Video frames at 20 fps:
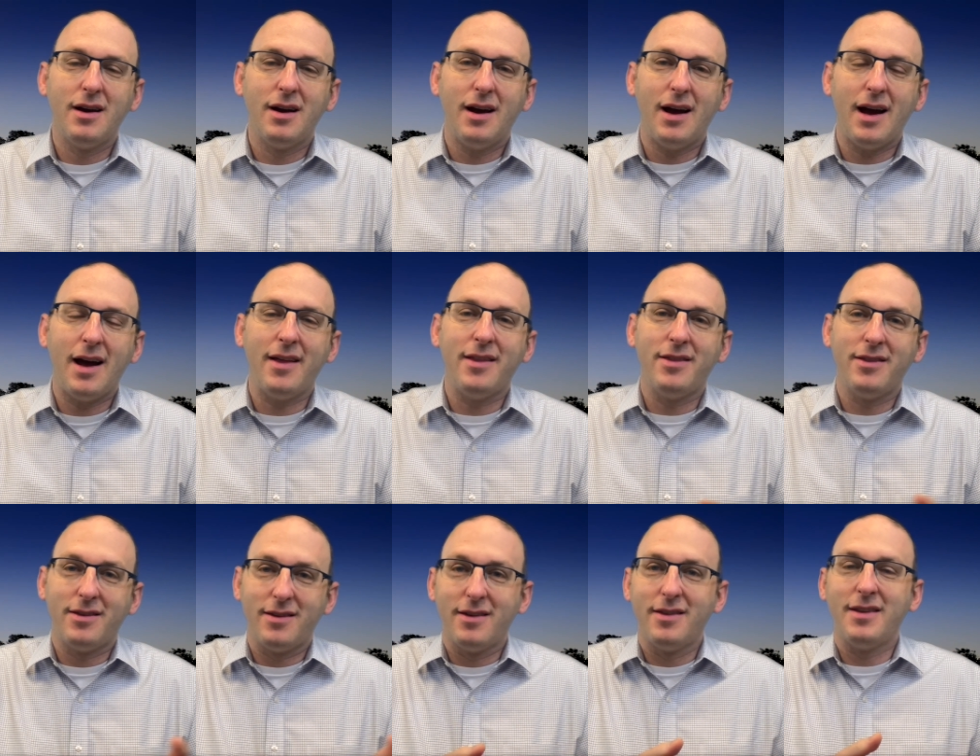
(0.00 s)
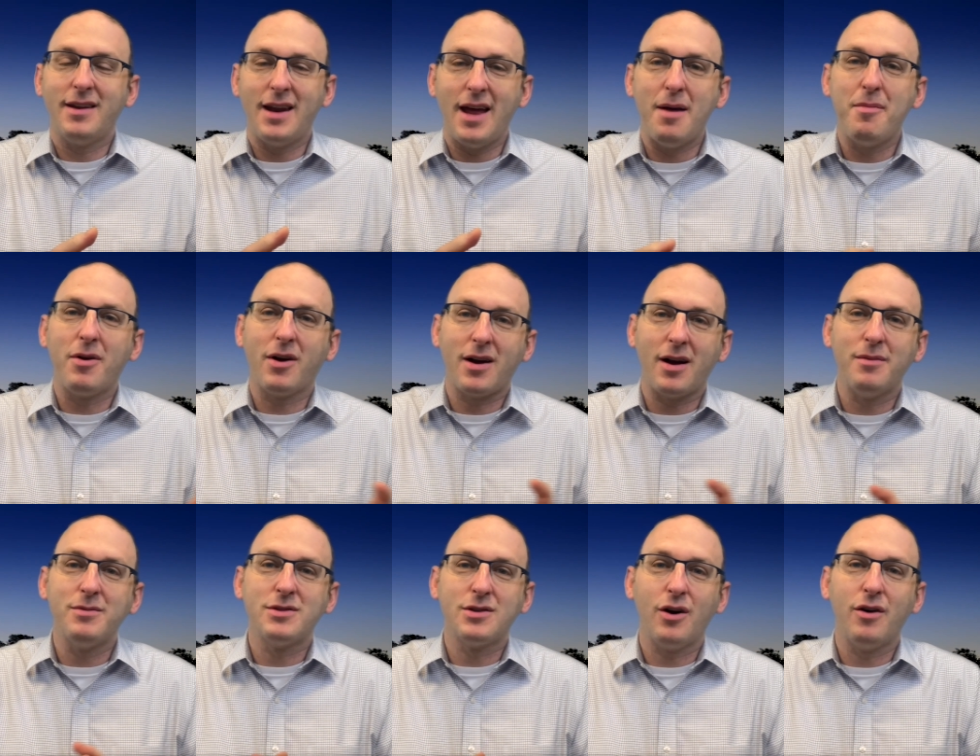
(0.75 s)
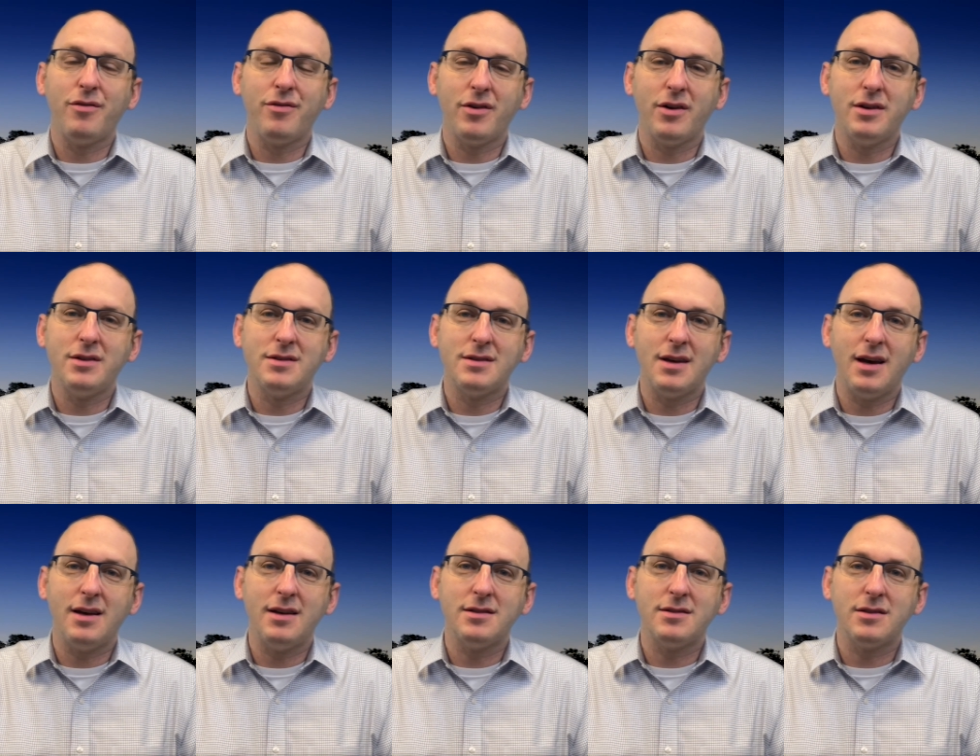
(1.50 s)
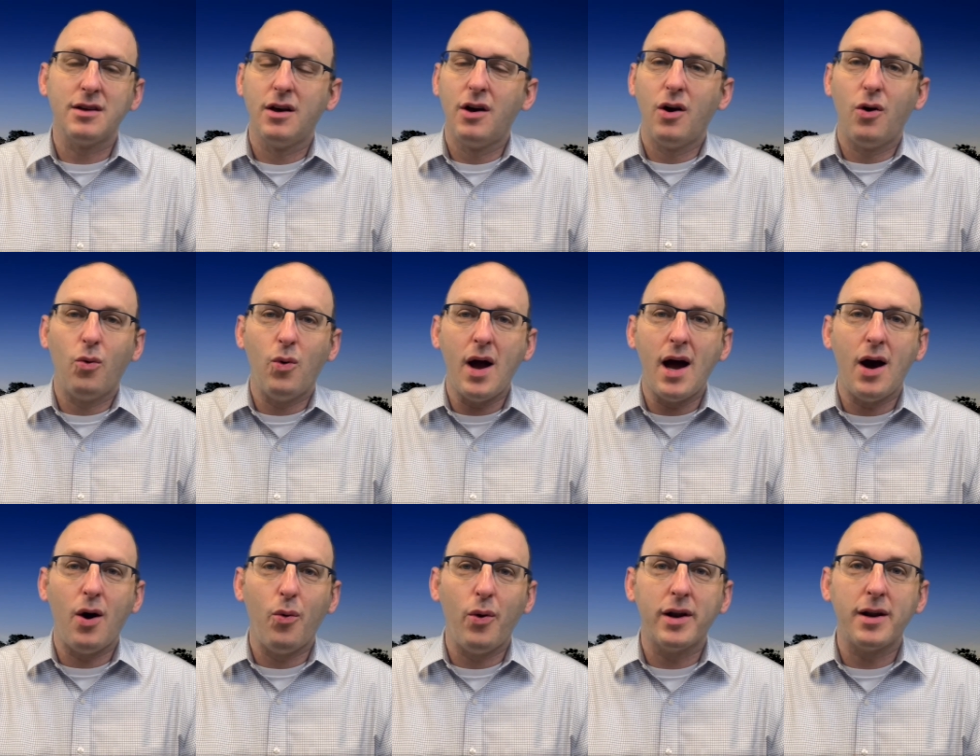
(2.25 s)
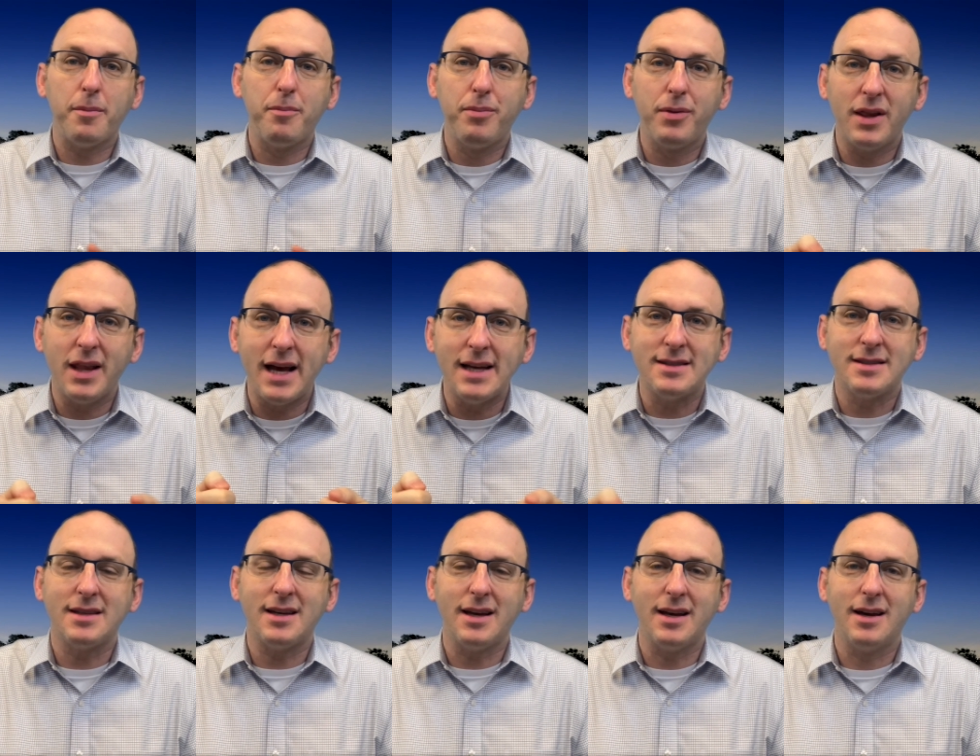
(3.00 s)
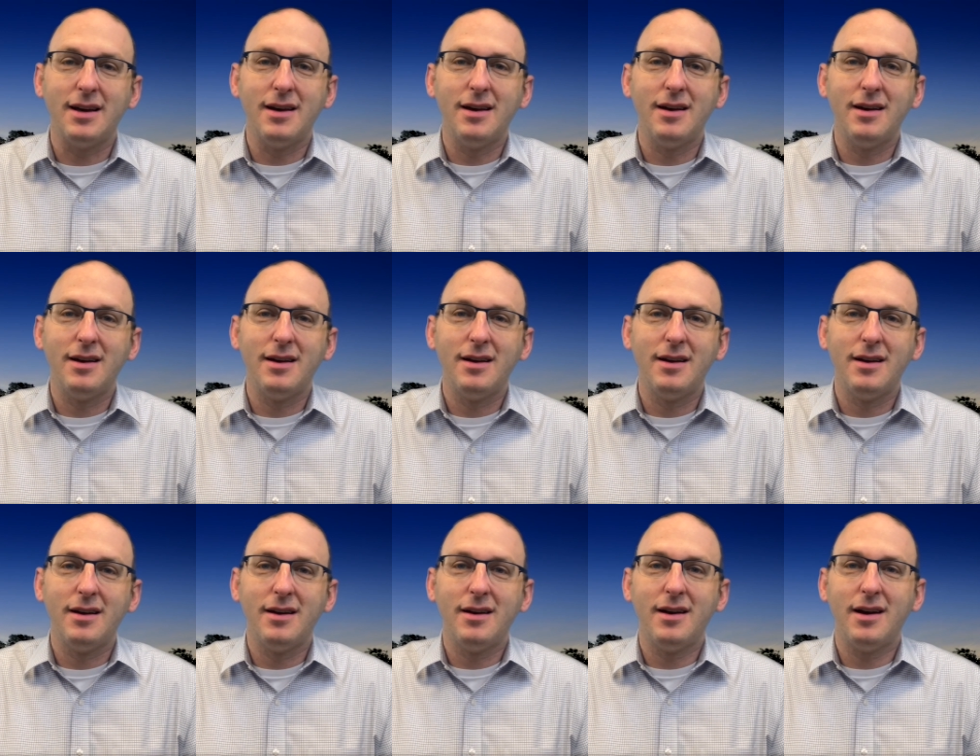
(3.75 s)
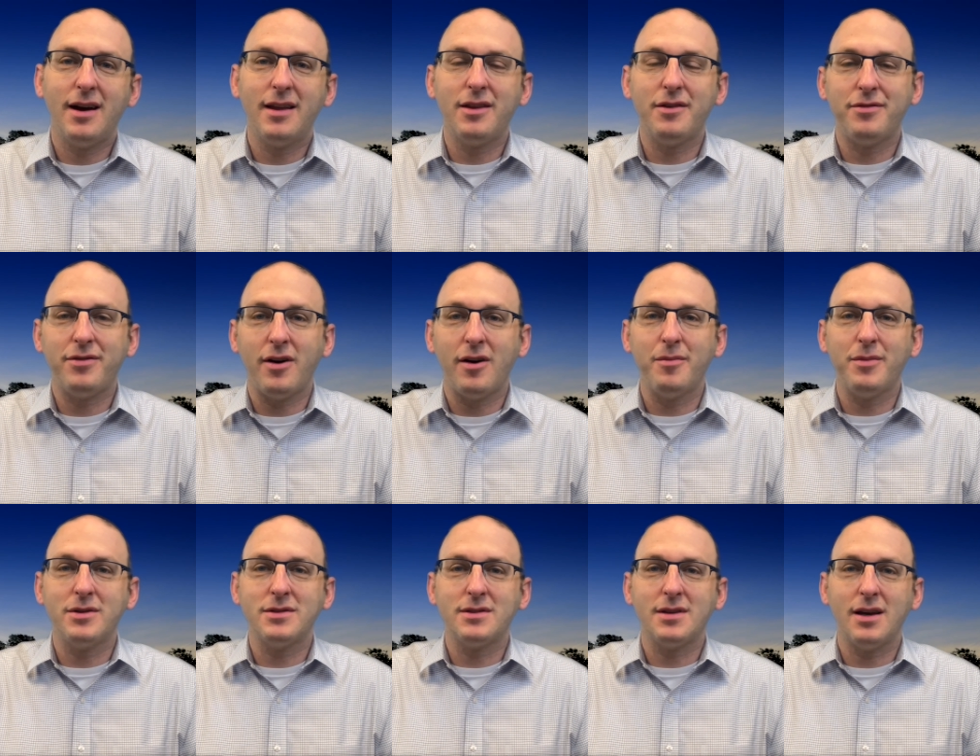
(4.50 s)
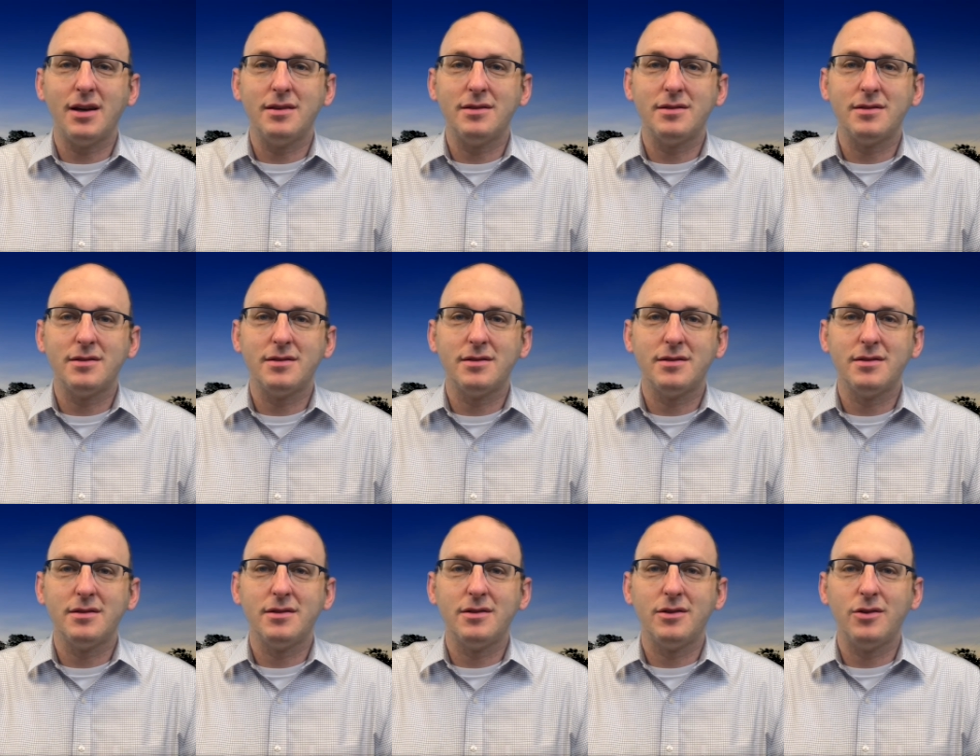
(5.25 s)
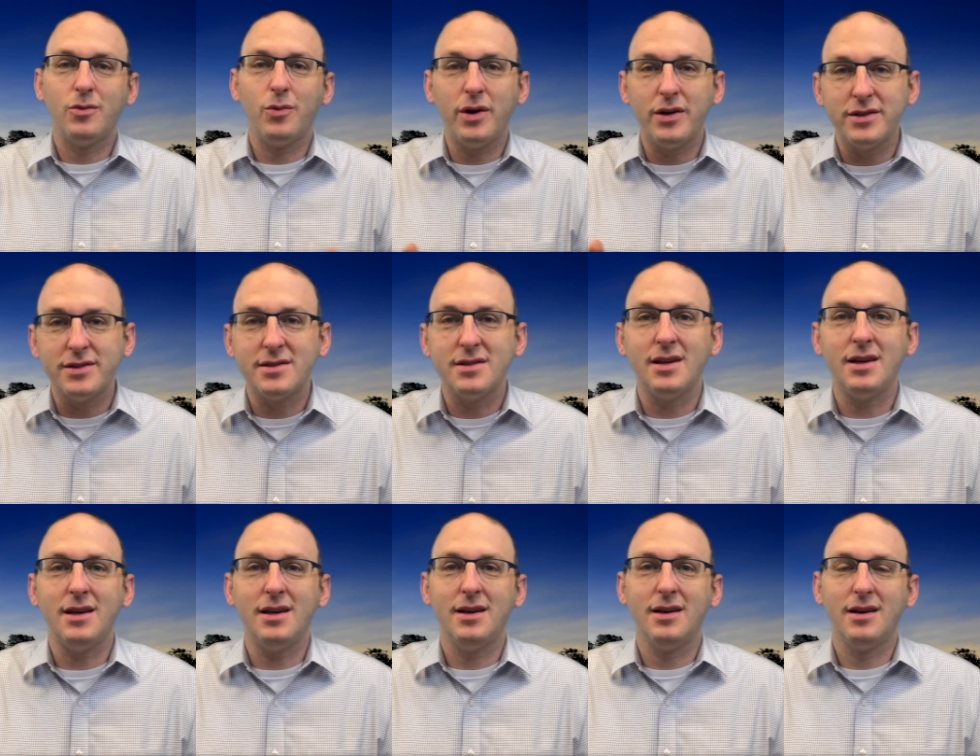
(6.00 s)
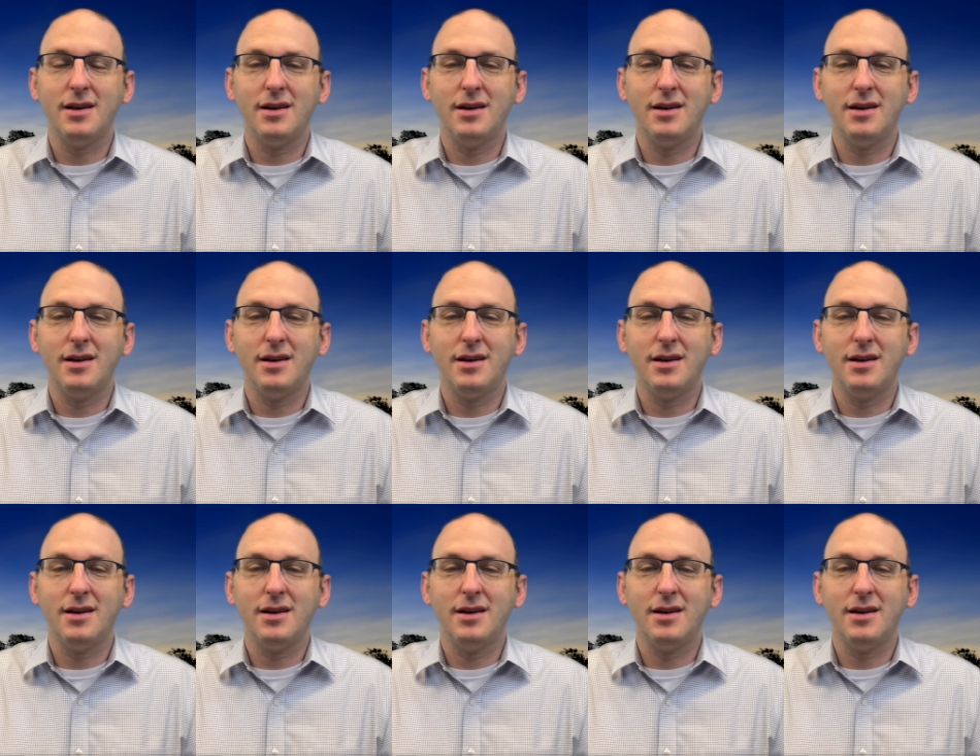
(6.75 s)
And the neighbor comes over and says, Wow, what a blessing! And the farmer says, We'll see.